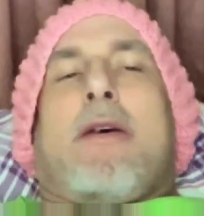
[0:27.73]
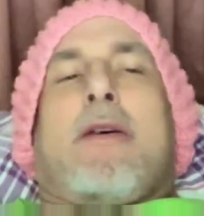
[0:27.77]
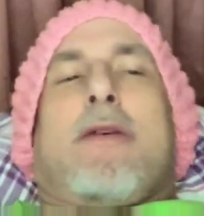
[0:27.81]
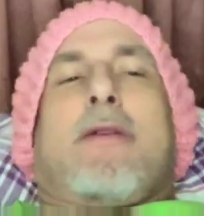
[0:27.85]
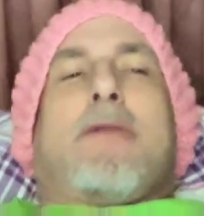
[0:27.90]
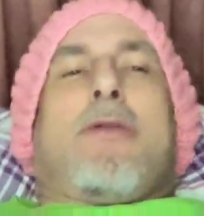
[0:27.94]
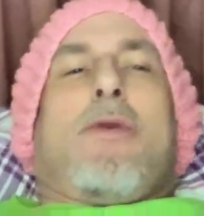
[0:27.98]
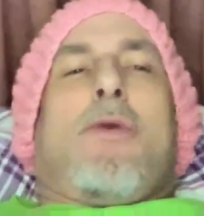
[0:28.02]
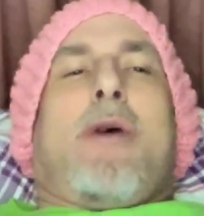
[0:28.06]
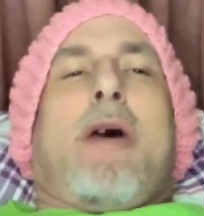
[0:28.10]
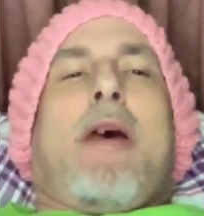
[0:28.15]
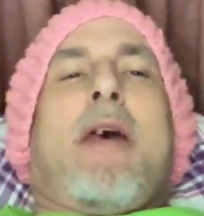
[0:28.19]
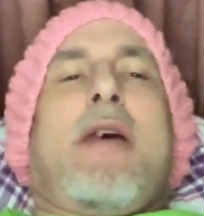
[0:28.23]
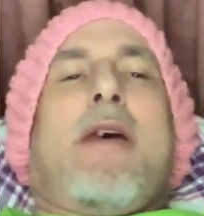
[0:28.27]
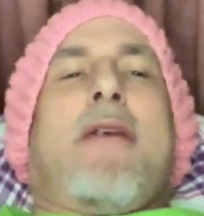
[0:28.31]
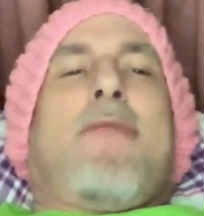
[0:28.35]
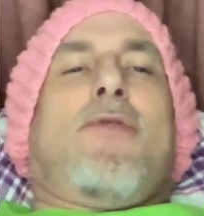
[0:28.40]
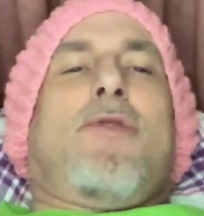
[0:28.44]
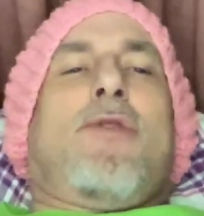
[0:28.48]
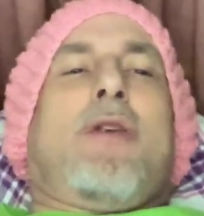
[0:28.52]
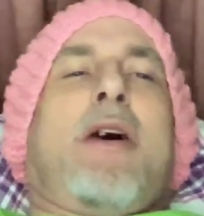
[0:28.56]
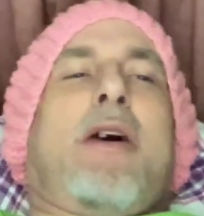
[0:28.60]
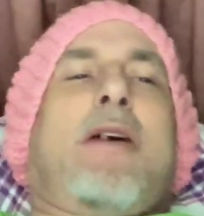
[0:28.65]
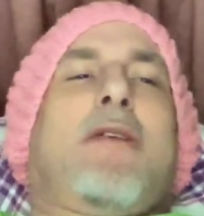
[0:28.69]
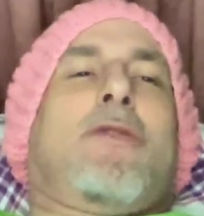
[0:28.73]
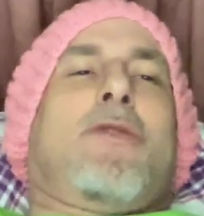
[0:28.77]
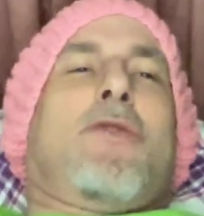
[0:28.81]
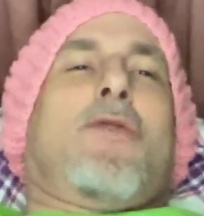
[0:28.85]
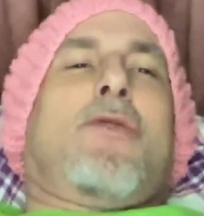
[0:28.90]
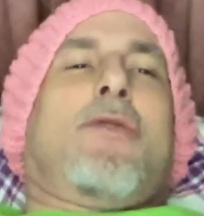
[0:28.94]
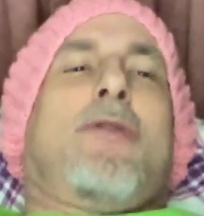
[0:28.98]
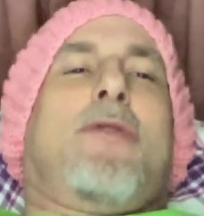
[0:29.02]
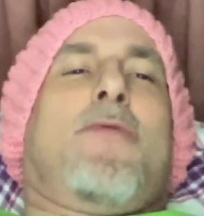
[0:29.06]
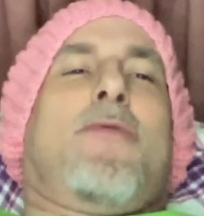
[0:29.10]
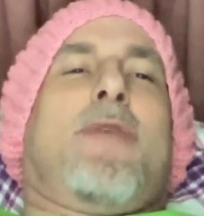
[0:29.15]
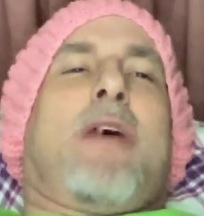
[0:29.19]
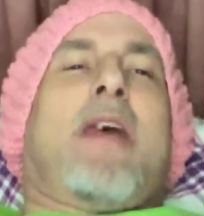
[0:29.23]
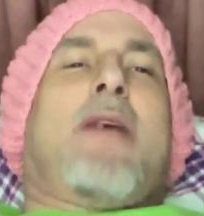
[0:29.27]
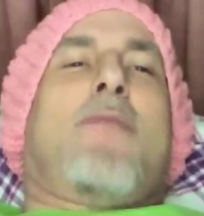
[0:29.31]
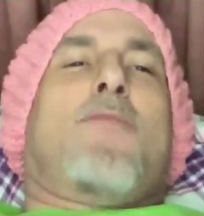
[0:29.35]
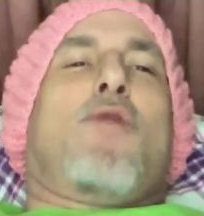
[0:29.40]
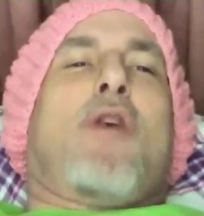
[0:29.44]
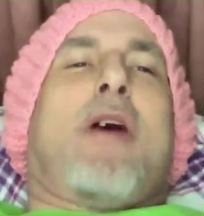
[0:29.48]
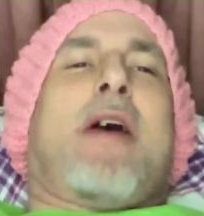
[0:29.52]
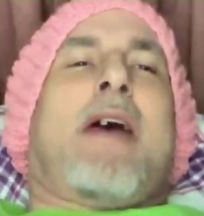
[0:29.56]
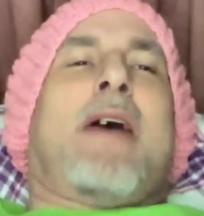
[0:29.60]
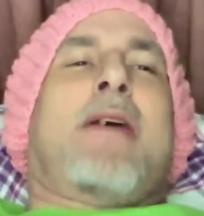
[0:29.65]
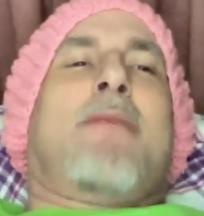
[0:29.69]
So, hey, have you guys heard of
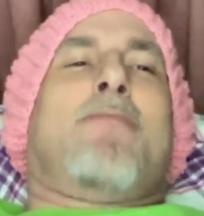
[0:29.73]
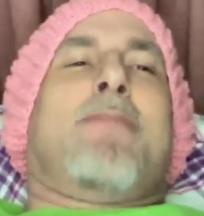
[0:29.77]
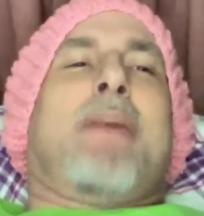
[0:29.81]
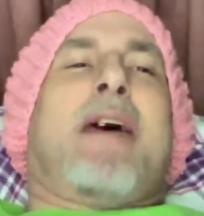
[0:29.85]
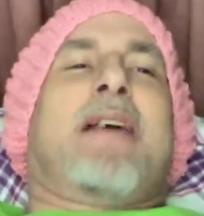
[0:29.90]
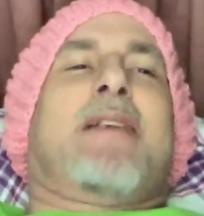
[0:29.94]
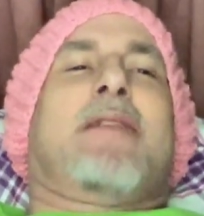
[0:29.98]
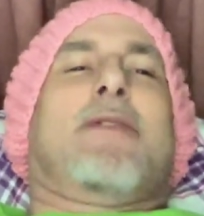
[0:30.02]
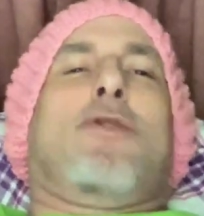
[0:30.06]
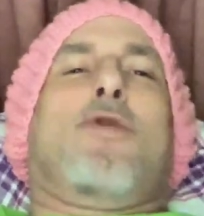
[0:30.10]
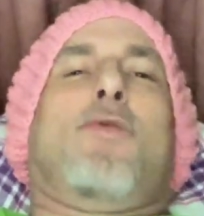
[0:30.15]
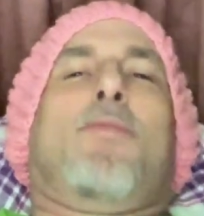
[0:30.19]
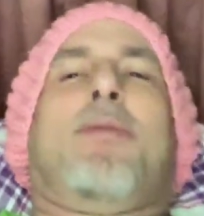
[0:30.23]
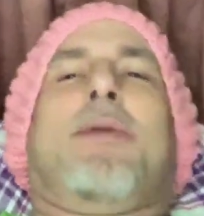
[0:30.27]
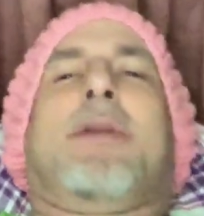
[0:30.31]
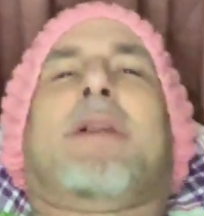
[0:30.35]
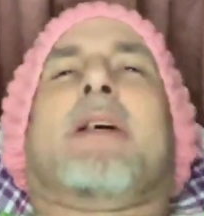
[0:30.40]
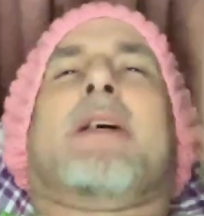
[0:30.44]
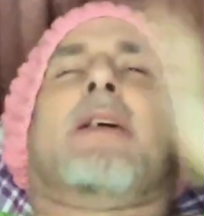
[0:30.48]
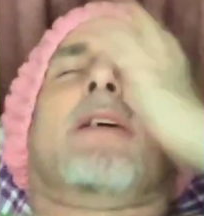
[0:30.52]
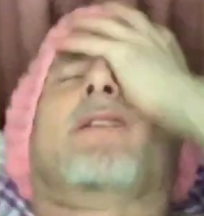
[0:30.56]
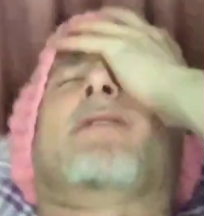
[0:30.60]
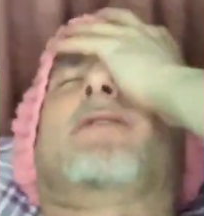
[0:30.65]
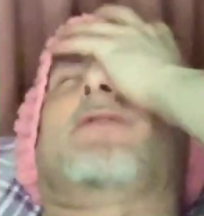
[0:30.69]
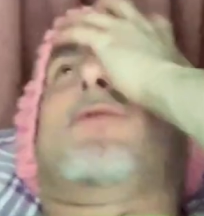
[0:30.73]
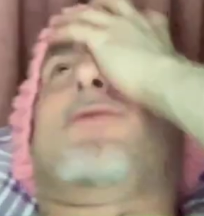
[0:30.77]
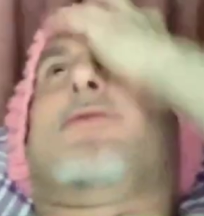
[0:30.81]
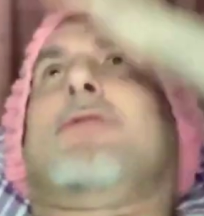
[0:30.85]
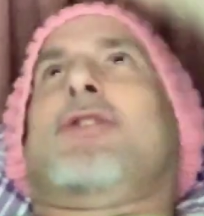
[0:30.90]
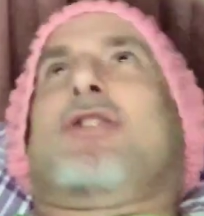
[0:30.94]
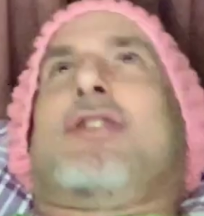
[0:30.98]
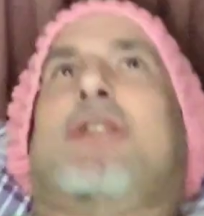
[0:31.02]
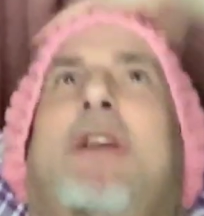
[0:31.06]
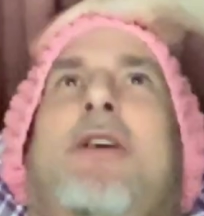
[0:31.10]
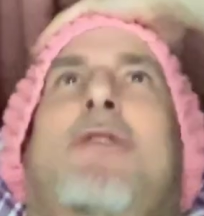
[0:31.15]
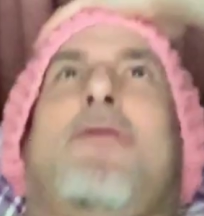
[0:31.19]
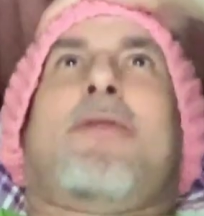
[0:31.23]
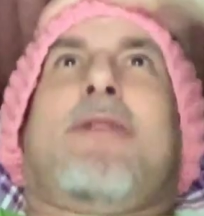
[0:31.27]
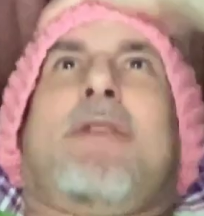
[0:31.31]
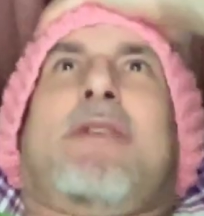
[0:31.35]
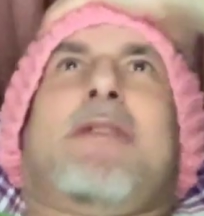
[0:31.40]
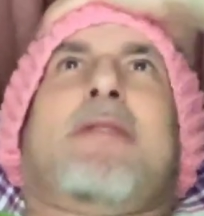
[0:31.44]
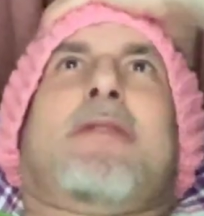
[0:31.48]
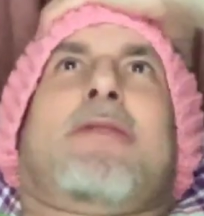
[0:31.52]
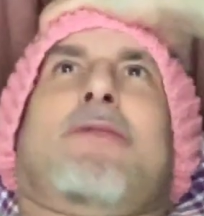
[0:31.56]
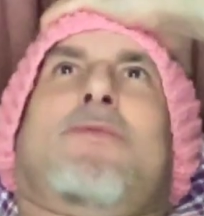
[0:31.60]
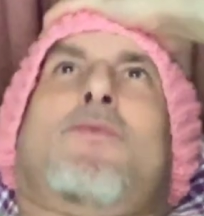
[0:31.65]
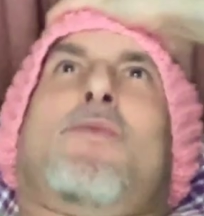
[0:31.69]
Abraham Maslow? Please don't share
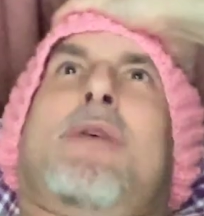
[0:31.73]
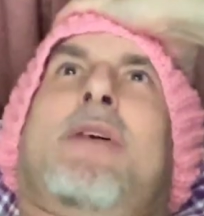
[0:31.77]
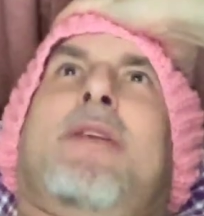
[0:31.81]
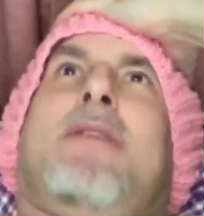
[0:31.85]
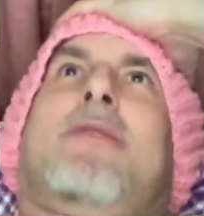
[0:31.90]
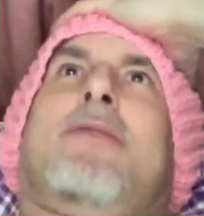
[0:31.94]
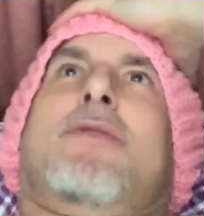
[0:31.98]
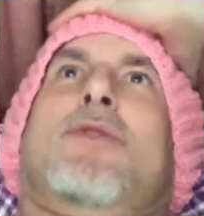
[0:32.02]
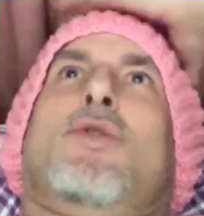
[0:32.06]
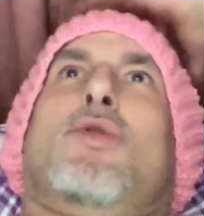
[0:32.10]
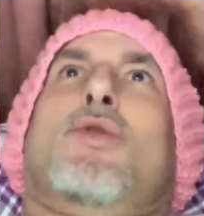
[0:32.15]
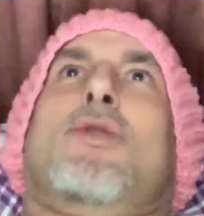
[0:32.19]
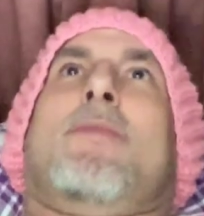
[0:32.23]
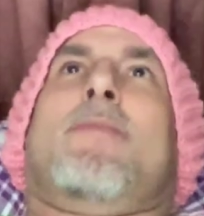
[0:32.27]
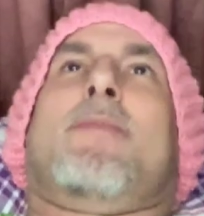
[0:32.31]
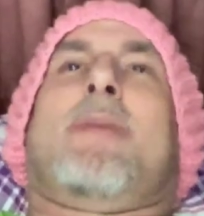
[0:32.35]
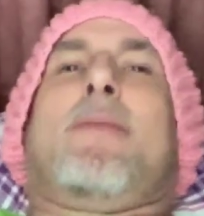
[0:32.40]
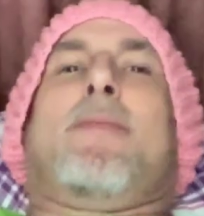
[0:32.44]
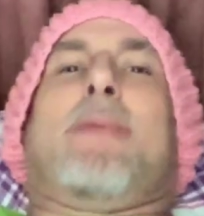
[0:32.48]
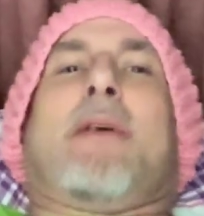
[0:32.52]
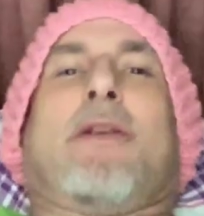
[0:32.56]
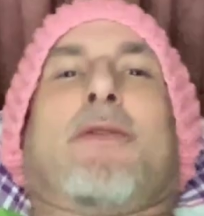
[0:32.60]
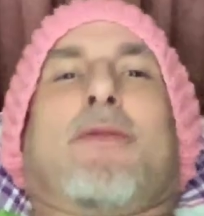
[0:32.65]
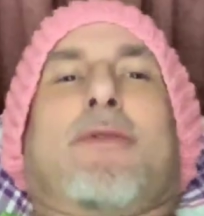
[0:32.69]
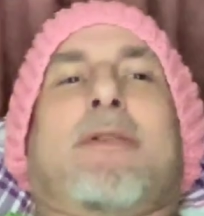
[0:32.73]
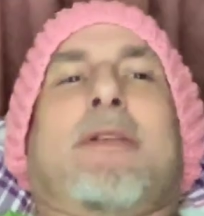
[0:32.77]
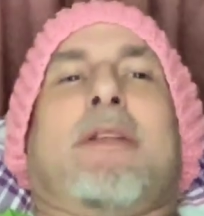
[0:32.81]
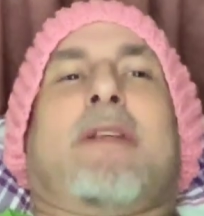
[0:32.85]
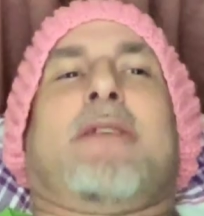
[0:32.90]
this with Jordan B. Peterson.